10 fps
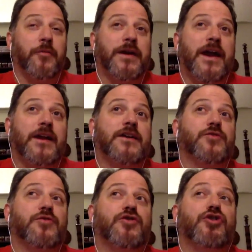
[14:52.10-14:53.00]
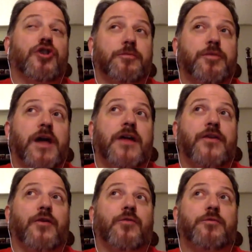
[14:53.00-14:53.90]
mechanic you could apply
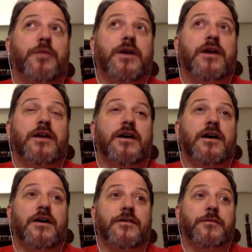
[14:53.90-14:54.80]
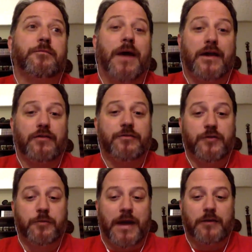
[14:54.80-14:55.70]
there would be the
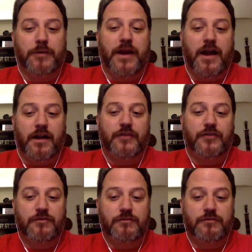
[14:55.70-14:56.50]
battle mechanics.